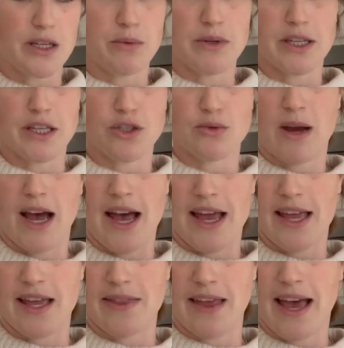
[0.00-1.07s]
really dry
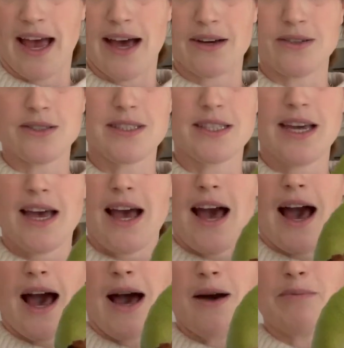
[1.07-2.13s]
in the house.
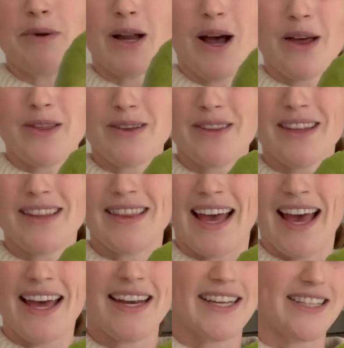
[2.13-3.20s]
Uh, but other than
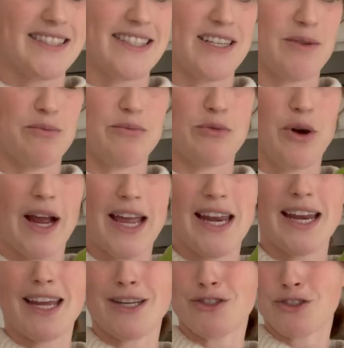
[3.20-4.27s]
that, it's in a
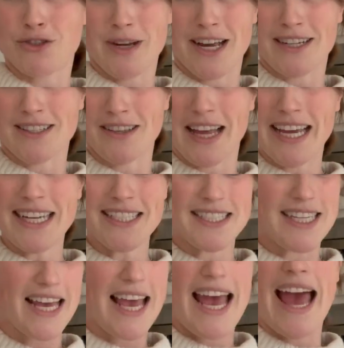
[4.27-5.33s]
bright indirect
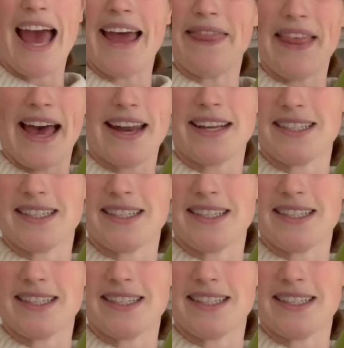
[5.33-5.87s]
light and that